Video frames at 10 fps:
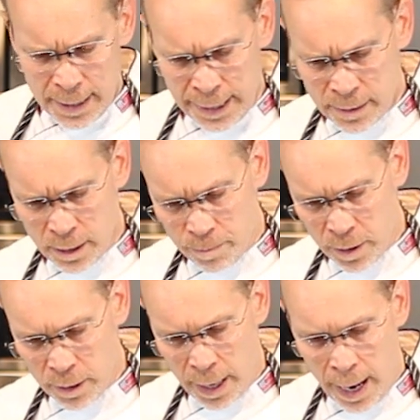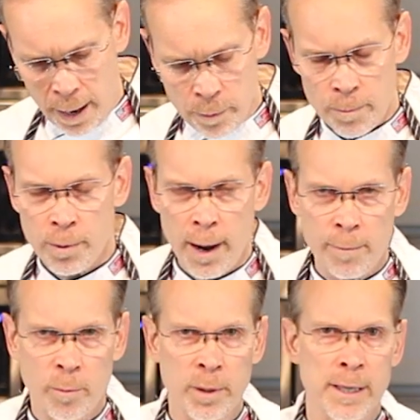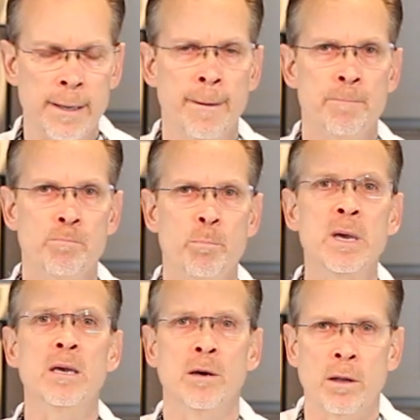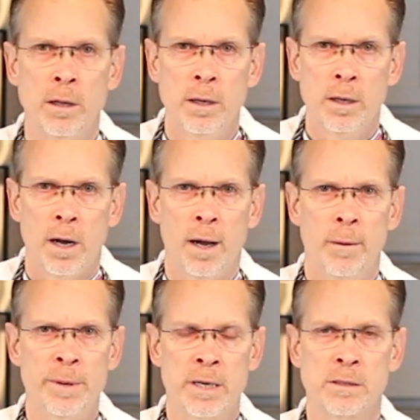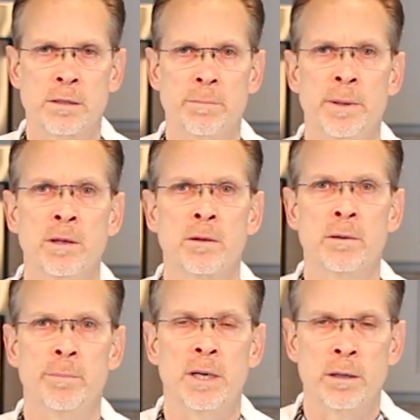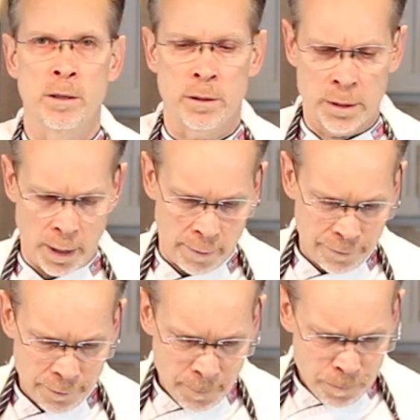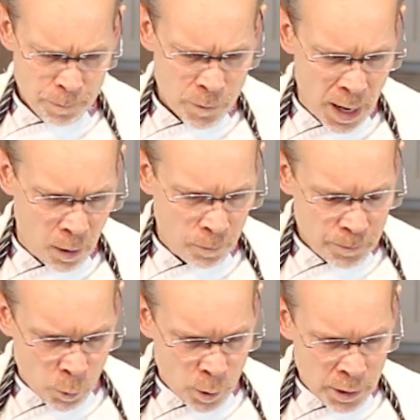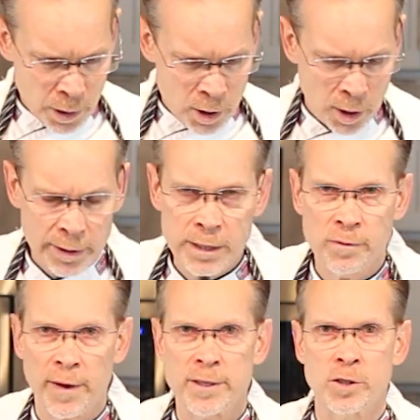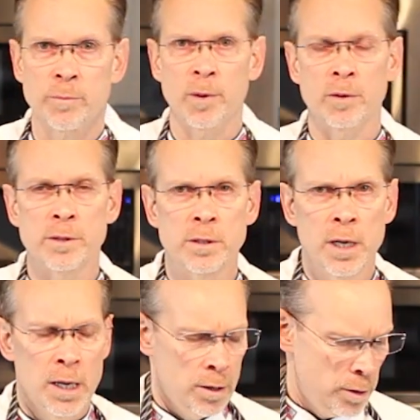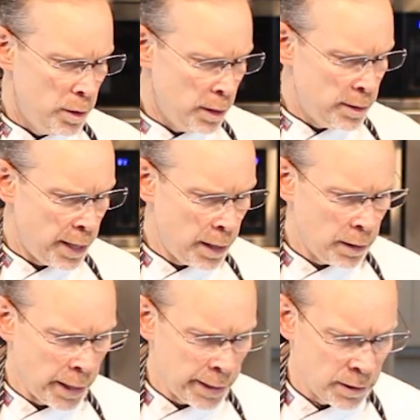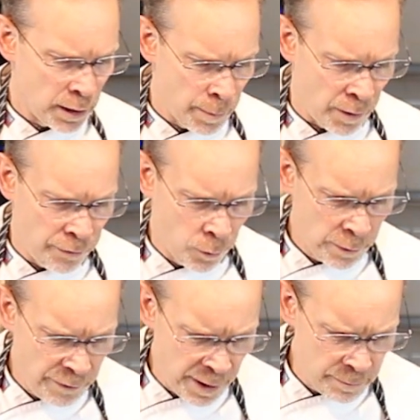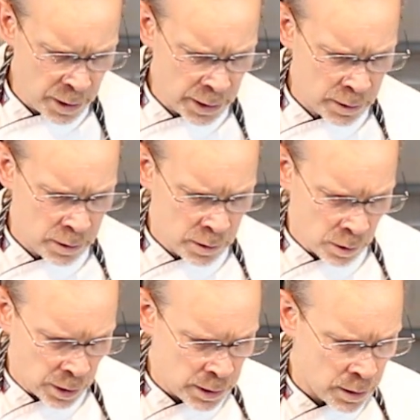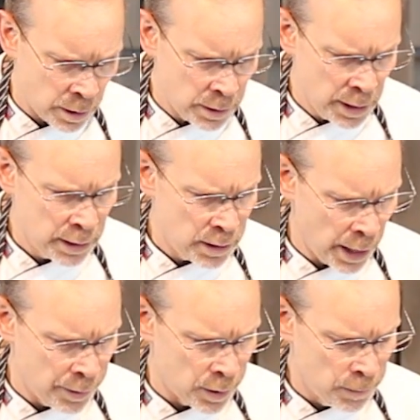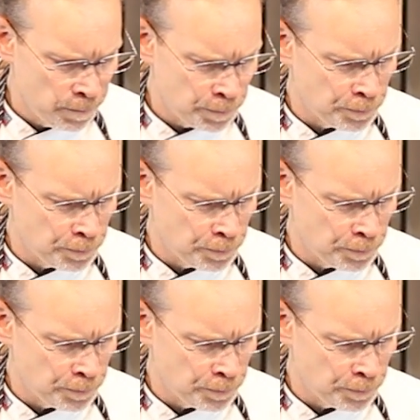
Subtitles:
that's something that I would probably peel because the peel can be a little tough. Now, we're going to cook these vegetables. They're going to take, like I said, about 4 or 5 minutes until they start to get tender.